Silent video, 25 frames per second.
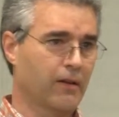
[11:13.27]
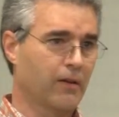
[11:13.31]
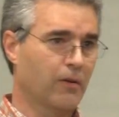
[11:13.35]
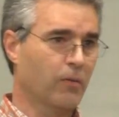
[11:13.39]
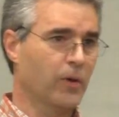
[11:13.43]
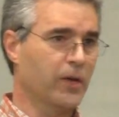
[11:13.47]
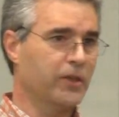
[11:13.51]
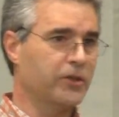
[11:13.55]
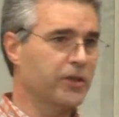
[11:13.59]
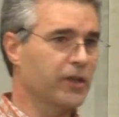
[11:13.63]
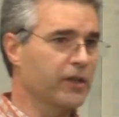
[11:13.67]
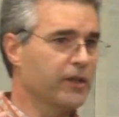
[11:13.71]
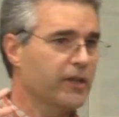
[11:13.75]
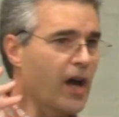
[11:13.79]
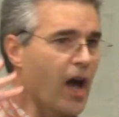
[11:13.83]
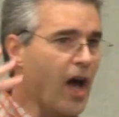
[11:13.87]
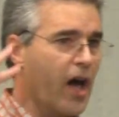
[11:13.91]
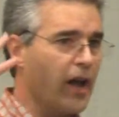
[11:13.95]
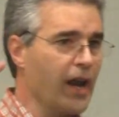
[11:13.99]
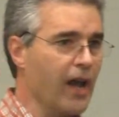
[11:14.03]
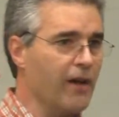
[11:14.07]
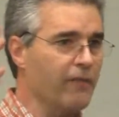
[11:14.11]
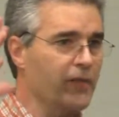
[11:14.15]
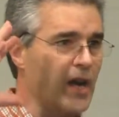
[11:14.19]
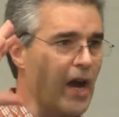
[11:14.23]
we should
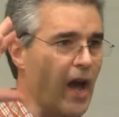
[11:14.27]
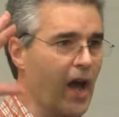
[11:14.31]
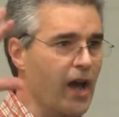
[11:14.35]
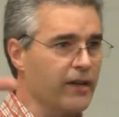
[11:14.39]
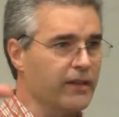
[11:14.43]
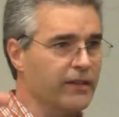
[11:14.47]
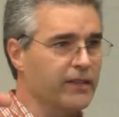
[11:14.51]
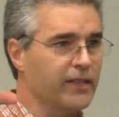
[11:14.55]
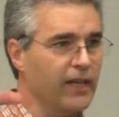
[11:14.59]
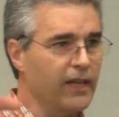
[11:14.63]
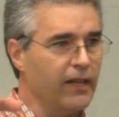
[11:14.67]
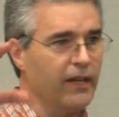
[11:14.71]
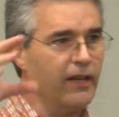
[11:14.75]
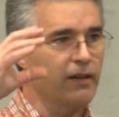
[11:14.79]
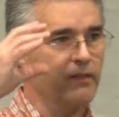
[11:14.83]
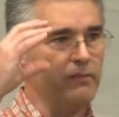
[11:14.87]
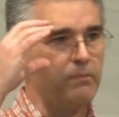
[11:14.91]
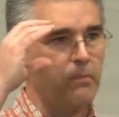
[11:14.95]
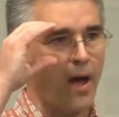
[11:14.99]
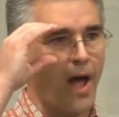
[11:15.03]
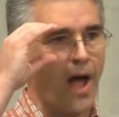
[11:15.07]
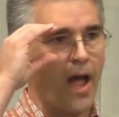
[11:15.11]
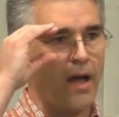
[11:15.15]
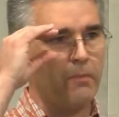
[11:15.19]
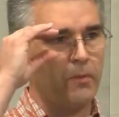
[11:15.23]
not have an idea of
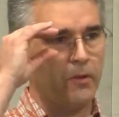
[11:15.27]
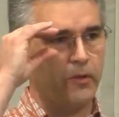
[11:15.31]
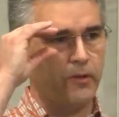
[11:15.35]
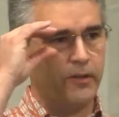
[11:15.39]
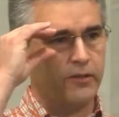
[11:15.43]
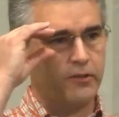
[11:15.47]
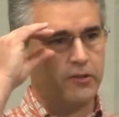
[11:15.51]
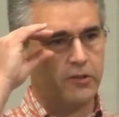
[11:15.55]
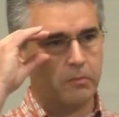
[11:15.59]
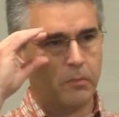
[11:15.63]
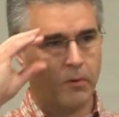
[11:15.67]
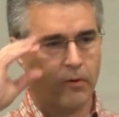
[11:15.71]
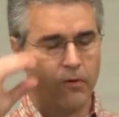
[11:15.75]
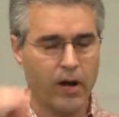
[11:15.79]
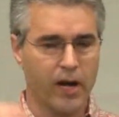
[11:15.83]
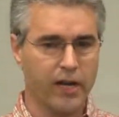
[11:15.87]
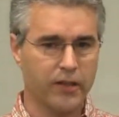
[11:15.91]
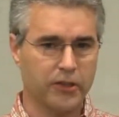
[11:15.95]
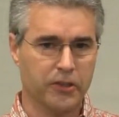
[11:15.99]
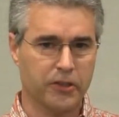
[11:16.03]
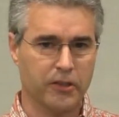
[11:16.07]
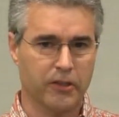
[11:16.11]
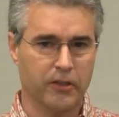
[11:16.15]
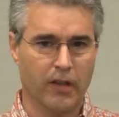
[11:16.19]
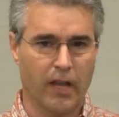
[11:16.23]
Bible
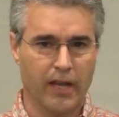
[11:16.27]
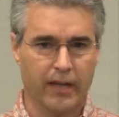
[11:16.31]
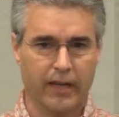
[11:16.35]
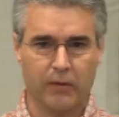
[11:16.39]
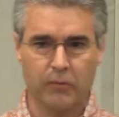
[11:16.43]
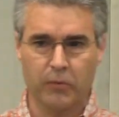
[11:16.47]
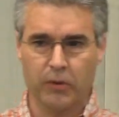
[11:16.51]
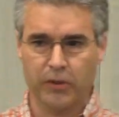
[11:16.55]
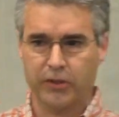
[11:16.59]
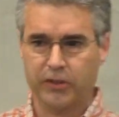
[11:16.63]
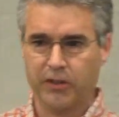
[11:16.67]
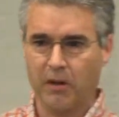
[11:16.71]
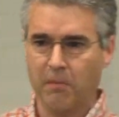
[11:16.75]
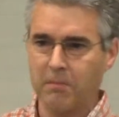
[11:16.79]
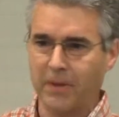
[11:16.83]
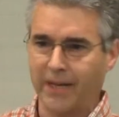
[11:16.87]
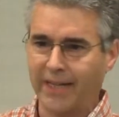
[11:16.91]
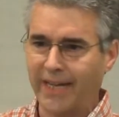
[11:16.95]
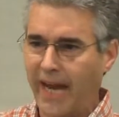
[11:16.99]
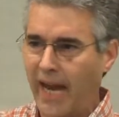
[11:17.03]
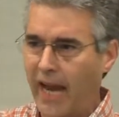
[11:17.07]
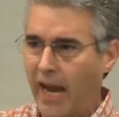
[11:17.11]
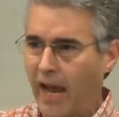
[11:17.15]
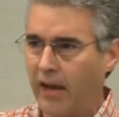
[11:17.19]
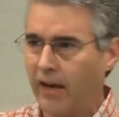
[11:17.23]
inspiration like it was some
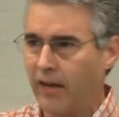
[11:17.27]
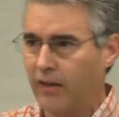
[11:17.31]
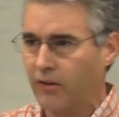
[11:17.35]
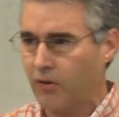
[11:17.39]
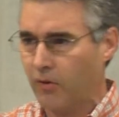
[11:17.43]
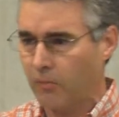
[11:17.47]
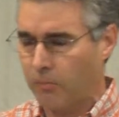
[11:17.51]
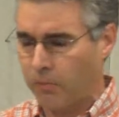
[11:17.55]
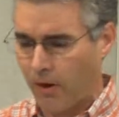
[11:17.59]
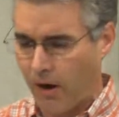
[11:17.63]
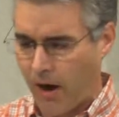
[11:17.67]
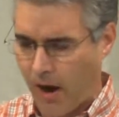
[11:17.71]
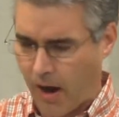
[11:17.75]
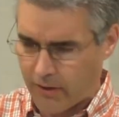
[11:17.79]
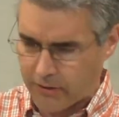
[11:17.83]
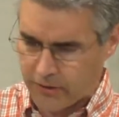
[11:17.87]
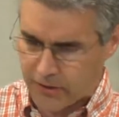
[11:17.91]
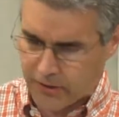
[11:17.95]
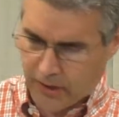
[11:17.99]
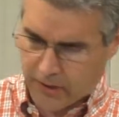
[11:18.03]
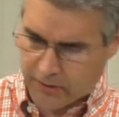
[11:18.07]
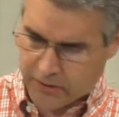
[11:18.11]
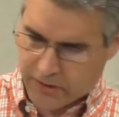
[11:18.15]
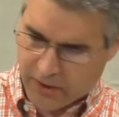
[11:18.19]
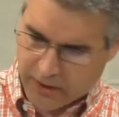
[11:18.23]
mechanical
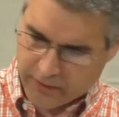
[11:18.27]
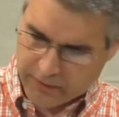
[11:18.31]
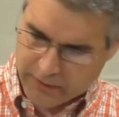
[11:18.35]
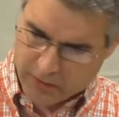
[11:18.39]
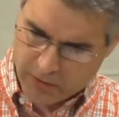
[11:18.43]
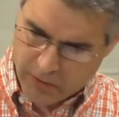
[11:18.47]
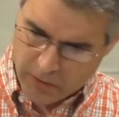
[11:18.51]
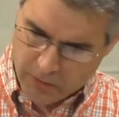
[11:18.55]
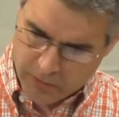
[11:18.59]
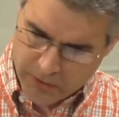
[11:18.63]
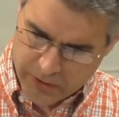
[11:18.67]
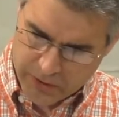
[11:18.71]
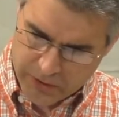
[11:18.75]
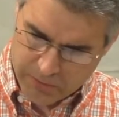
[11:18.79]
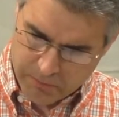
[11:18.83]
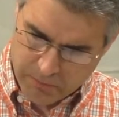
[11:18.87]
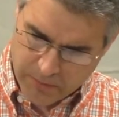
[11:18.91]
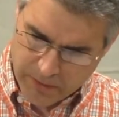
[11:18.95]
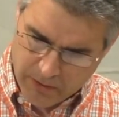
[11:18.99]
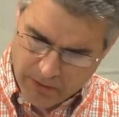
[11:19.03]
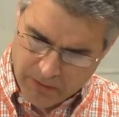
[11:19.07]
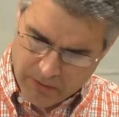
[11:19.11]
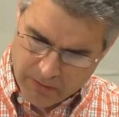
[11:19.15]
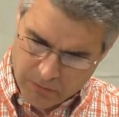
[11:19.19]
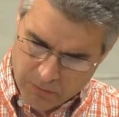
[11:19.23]
process, like the Holy
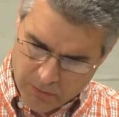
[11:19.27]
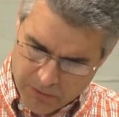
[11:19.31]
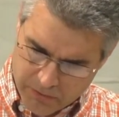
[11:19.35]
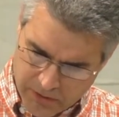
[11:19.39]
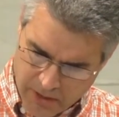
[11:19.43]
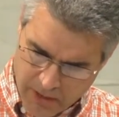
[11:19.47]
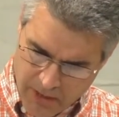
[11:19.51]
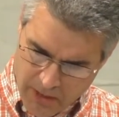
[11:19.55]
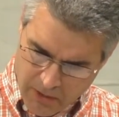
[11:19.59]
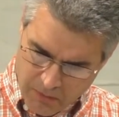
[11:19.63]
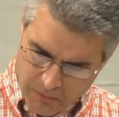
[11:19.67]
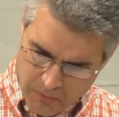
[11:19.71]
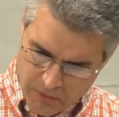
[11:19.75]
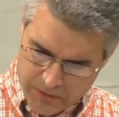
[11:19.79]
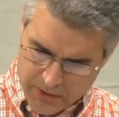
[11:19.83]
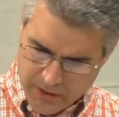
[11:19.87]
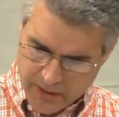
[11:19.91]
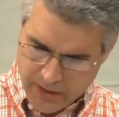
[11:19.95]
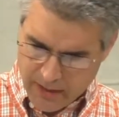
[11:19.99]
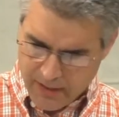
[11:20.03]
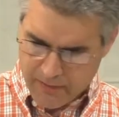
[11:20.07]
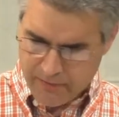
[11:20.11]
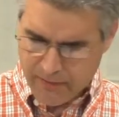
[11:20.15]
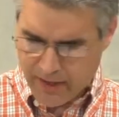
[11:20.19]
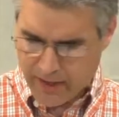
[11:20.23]
Spirit was
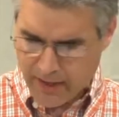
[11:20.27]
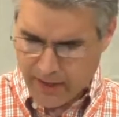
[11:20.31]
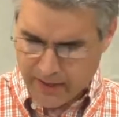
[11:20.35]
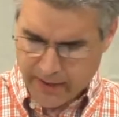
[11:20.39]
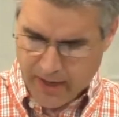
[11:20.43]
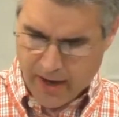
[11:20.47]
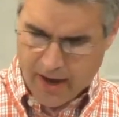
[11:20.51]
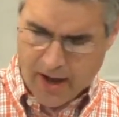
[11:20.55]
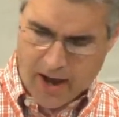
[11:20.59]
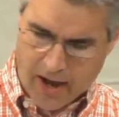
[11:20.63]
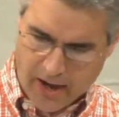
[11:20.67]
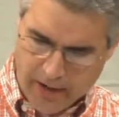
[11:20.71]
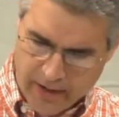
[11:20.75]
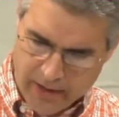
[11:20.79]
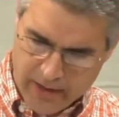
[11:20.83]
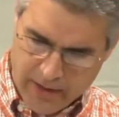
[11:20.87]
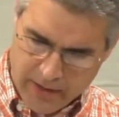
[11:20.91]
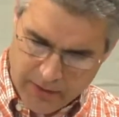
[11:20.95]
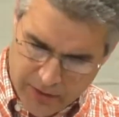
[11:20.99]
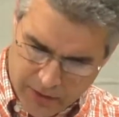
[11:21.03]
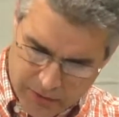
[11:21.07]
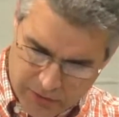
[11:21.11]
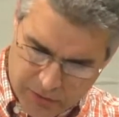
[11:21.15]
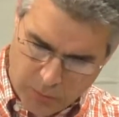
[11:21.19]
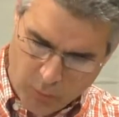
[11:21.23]
giving a guy
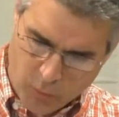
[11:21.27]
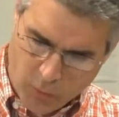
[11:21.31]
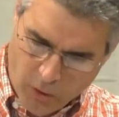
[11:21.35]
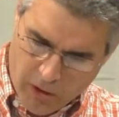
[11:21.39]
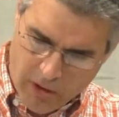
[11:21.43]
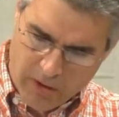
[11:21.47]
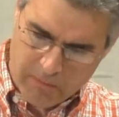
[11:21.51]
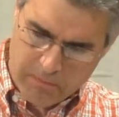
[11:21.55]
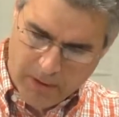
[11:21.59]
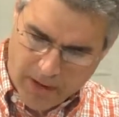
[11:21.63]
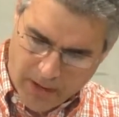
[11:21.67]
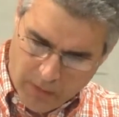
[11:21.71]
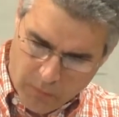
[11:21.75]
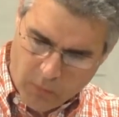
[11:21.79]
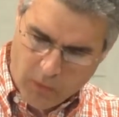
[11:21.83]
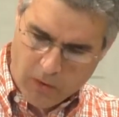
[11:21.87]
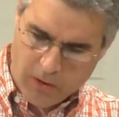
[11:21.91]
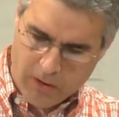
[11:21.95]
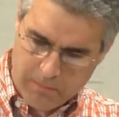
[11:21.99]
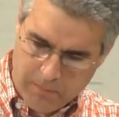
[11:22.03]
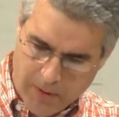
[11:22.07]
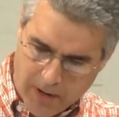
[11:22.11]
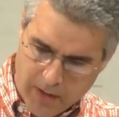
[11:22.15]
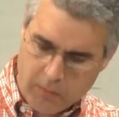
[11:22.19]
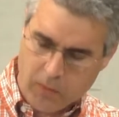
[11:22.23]
just word by
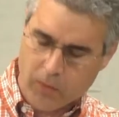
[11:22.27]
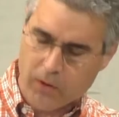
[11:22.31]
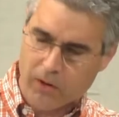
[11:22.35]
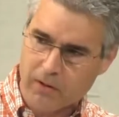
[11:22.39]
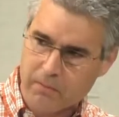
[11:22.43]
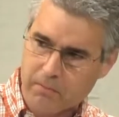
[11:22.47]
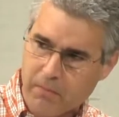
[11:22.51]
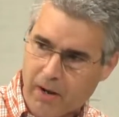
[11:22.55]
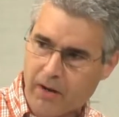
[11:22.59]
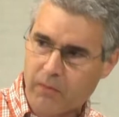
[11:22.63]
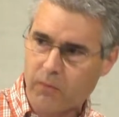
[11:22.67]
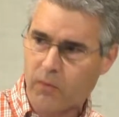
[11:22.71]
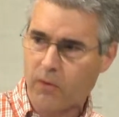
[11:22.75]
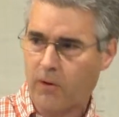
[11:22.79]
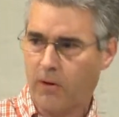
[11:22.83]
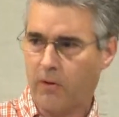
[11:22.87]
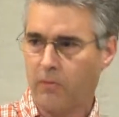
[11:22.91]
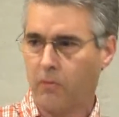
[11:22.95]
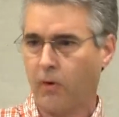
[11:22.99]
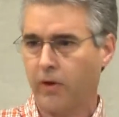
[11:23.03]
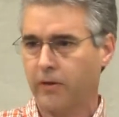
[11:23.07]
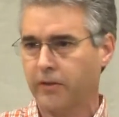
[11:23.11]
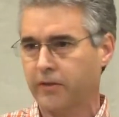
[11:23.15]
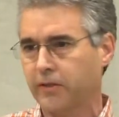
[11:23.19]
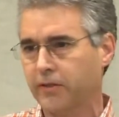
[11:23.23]
word by word by word
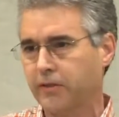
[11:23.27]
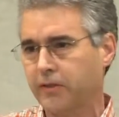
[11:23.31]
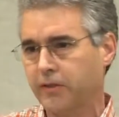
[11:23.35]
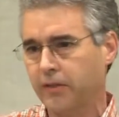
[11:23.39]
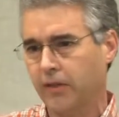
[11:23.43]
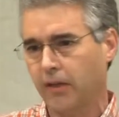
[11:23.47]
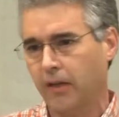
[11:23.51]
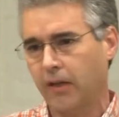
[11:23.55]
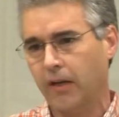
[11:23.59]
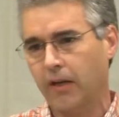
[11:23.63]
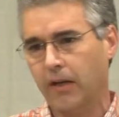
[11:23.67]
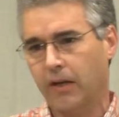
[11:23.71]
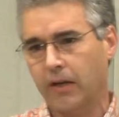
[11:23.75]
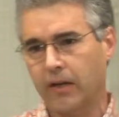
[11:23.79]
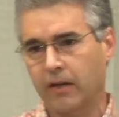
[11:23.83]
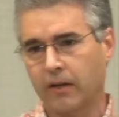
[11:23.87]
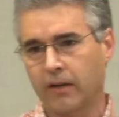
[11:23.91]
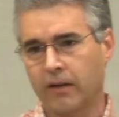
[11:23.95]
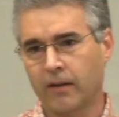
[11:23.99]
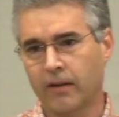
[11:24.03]
what to say.